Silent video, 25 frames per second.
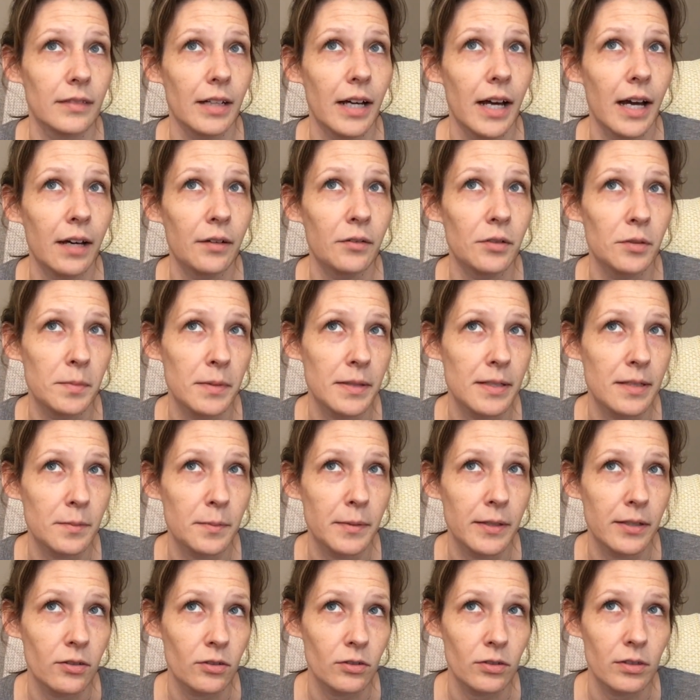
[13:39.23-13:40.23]
I would be
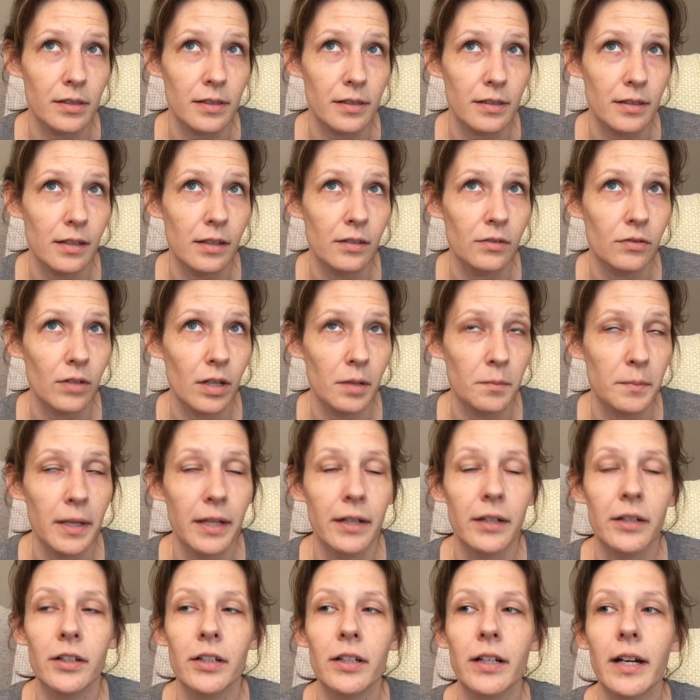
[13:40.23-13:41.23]
speechless if I
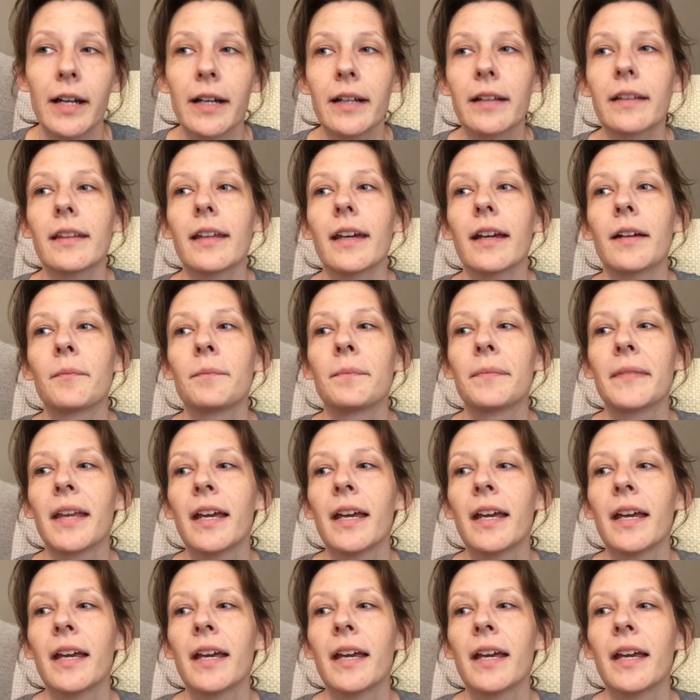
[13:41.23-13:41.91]
met her, kind of thing.